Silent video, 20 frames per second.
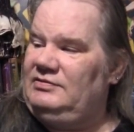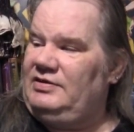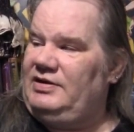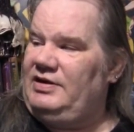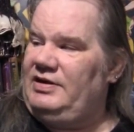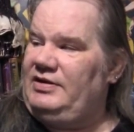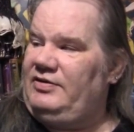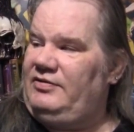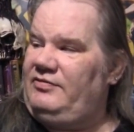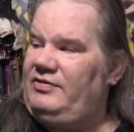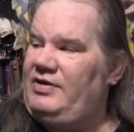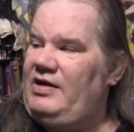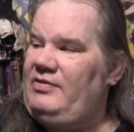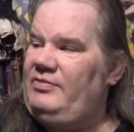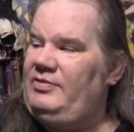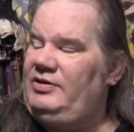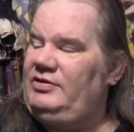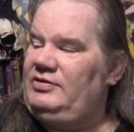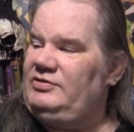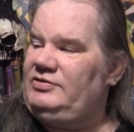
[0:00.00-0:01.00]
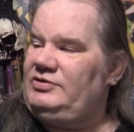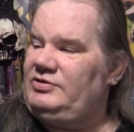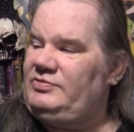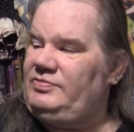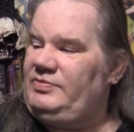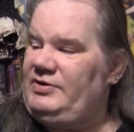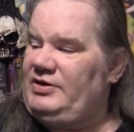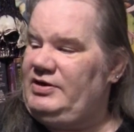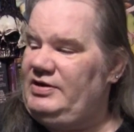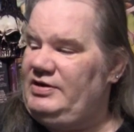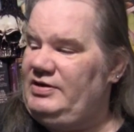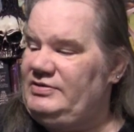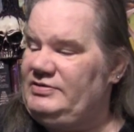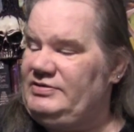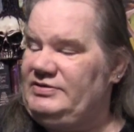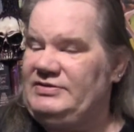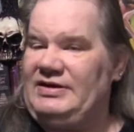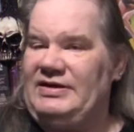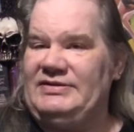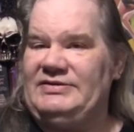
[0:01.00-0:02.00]
had to grab it just because
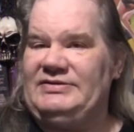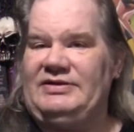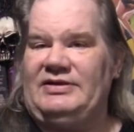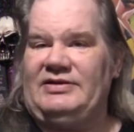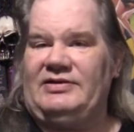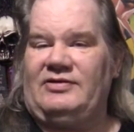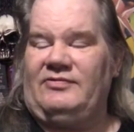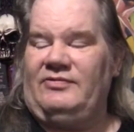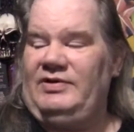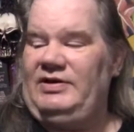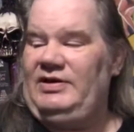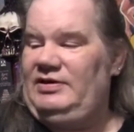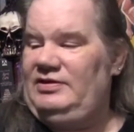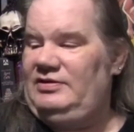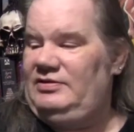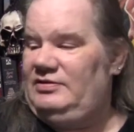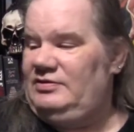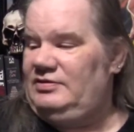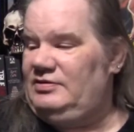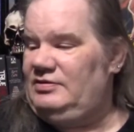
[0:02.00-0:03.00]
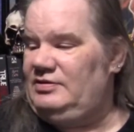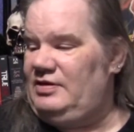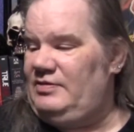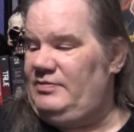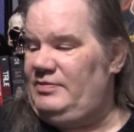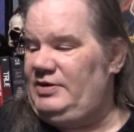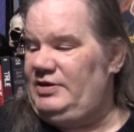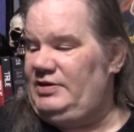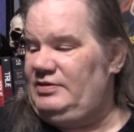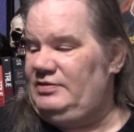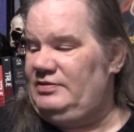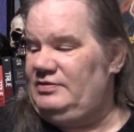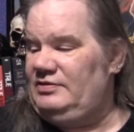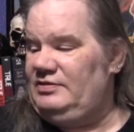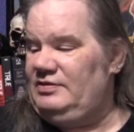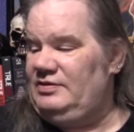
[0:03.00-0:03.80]
it's got Seth Green. I mean,